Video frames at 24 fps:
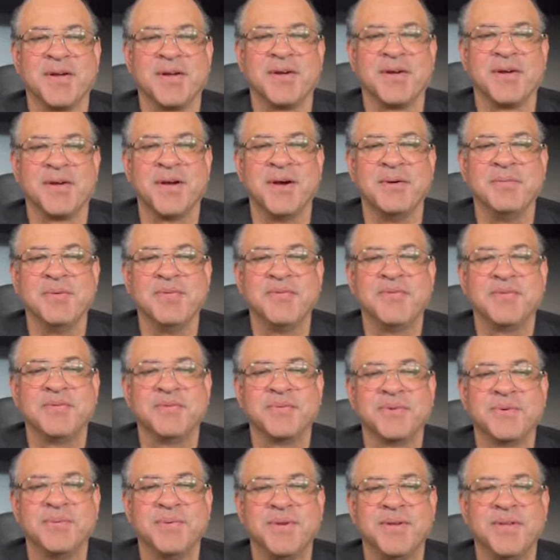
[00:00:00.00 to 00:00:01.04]
Coming from
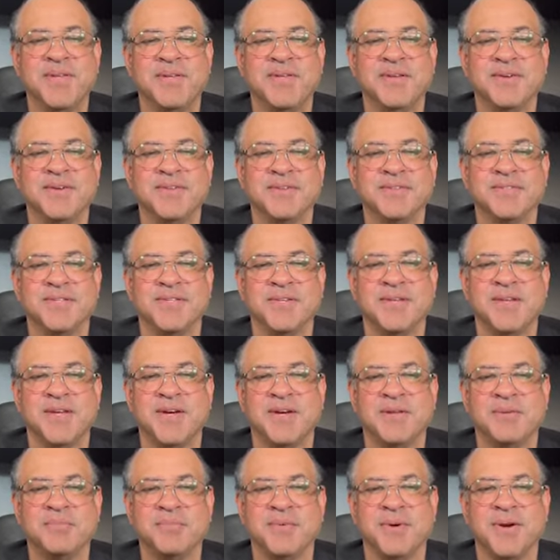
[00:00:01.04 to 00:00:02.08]
20 years in
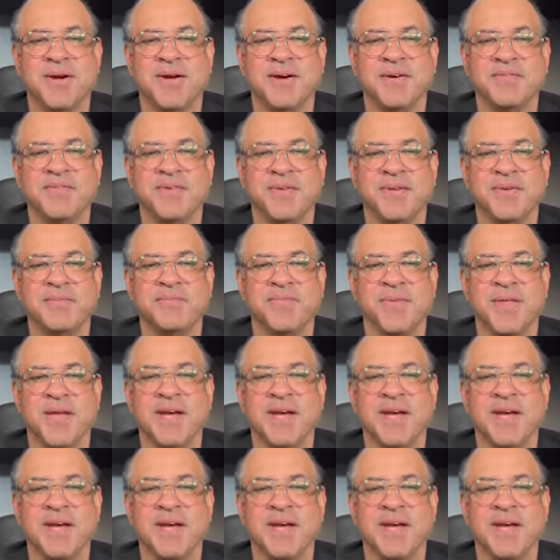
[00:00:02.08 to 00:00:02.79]
nonprofit,